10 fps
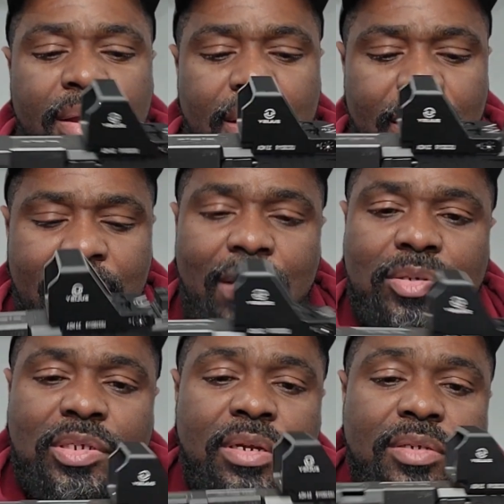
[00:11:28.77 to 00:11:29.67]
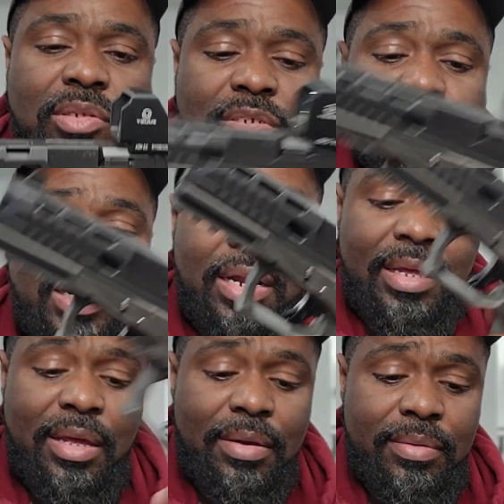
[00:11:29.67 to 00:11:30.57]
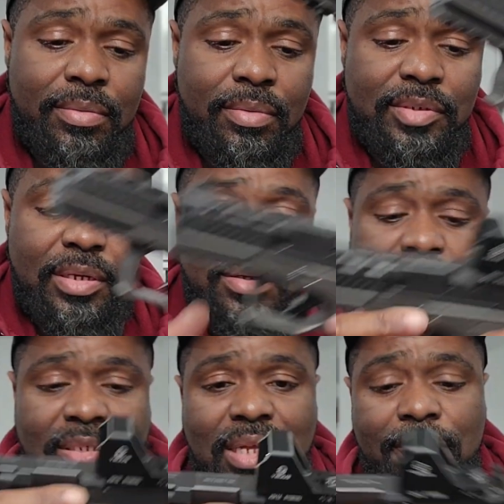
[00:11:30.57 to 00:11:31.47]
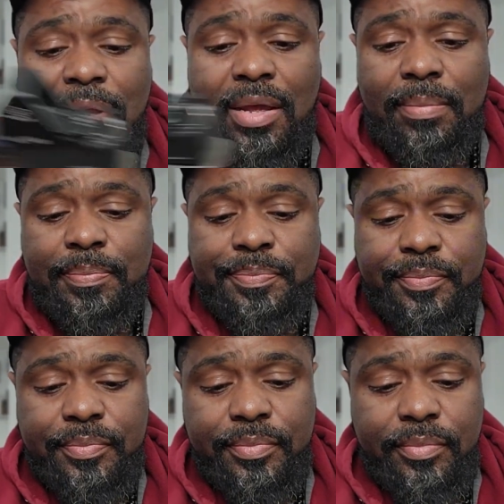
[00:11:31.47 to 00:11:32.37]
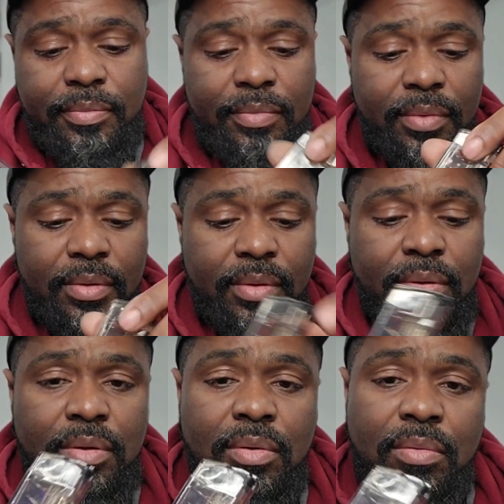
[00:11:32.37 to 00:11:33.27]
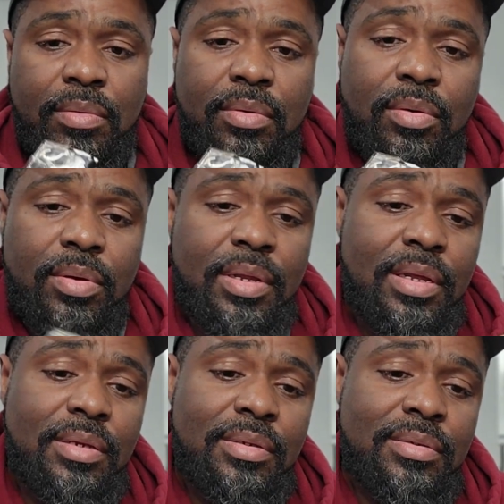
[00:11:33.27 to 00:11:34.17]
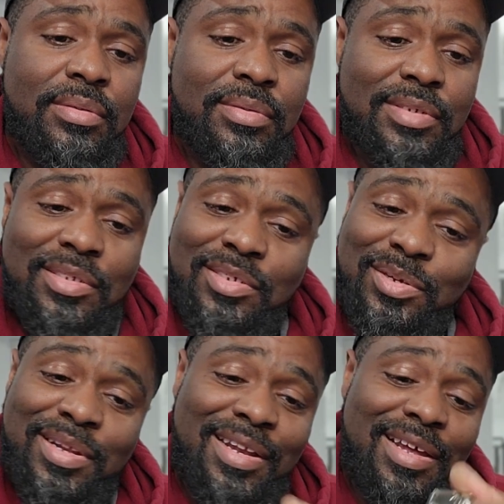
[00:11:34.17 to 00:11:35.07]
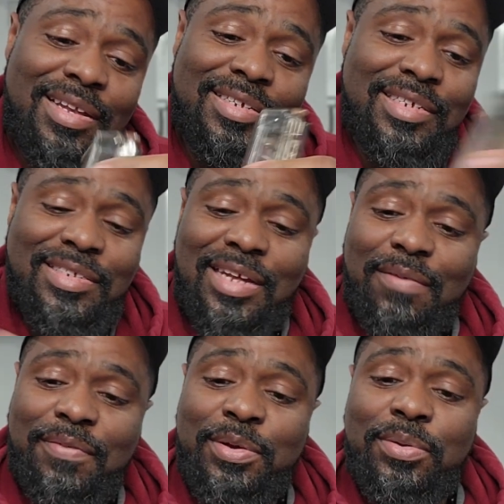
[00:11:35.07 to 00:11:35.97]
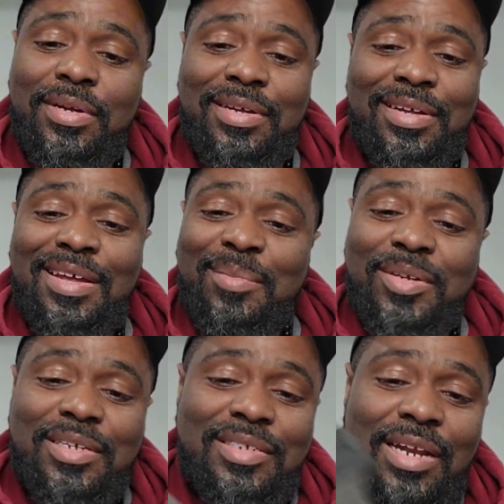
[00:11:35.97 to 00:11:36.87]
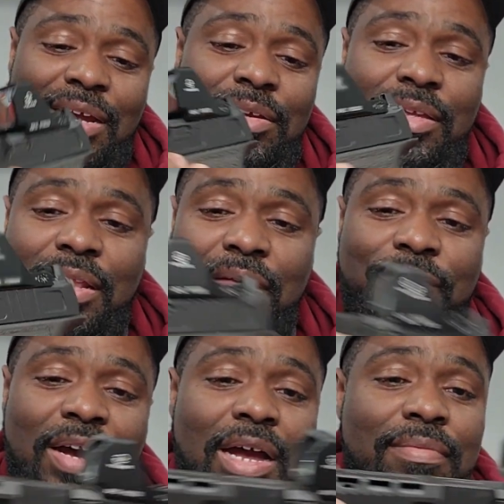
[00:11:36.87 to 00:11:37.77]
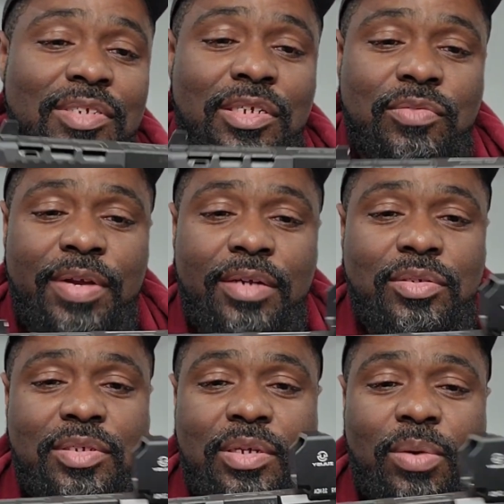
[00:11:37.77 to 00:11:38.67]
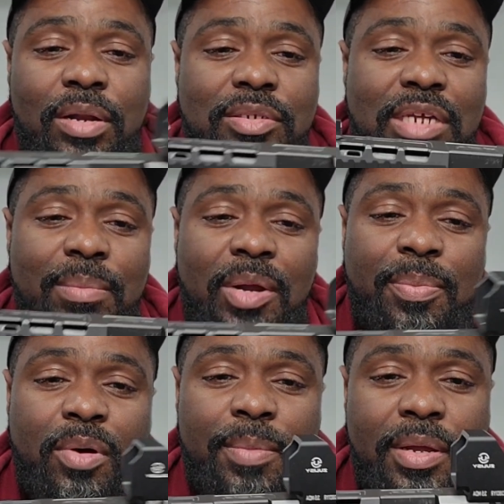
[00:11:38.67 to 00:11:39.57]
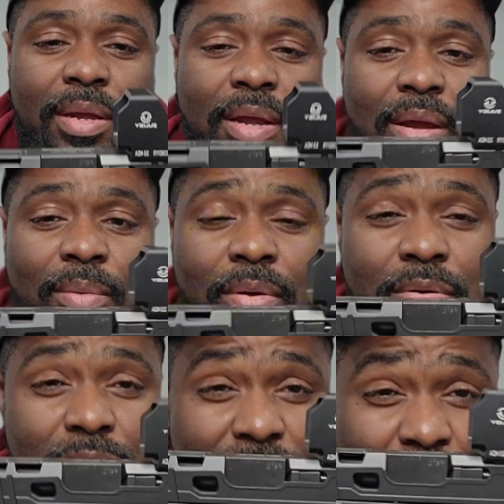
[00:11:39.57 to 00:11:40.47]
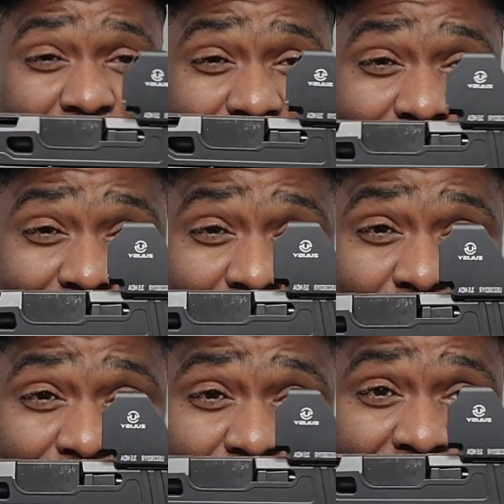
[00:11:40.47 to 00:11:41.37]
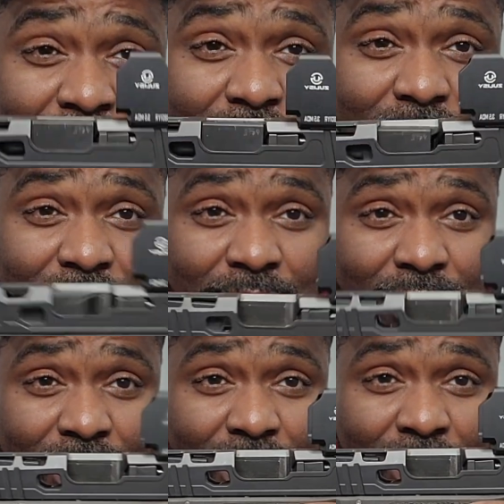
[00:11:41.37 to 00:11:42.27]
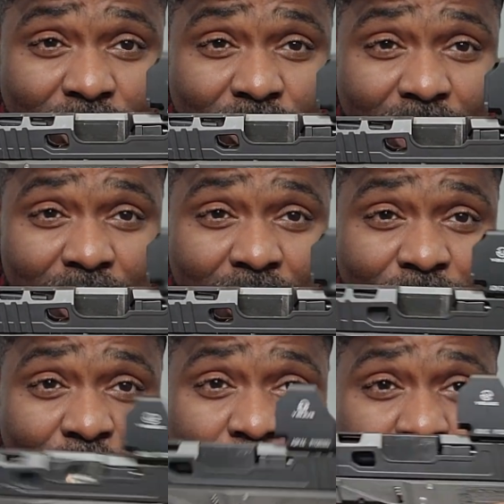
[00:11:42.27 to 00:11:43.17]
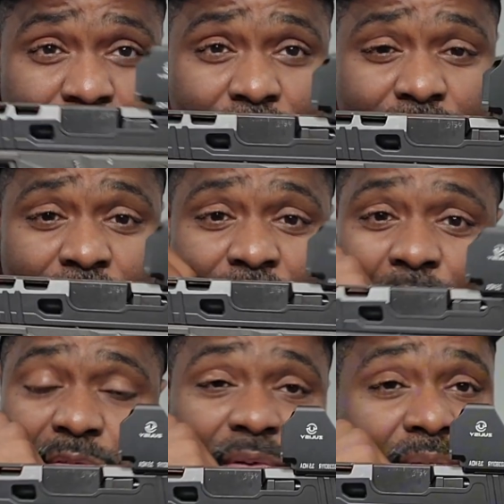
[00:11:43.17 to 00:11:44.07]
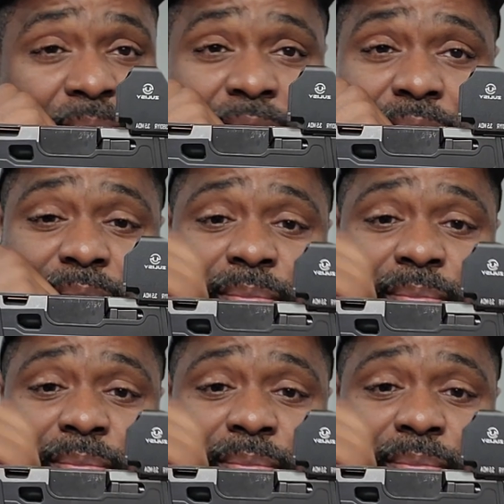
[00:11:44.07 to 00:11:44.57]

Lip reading: And now it's clear. So let's try that again. I'm gonna take another snap cap. I'm gonna load it in just to show you that this is not a fluke. Because like I said, I couldn't get like 5 to 6 rounds to this thing without it jamming up on me. We're gonna do a slow rack again. I'm gonna push it back. I'm just gonna let it go forward. Goes right in the battery.